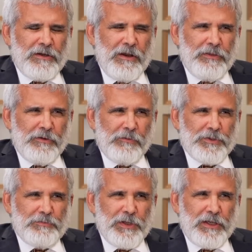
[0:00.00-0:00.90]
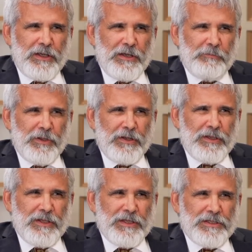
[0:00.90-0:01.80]
author was picking up on
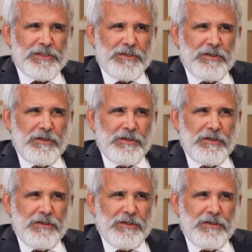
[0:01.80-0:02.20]
in this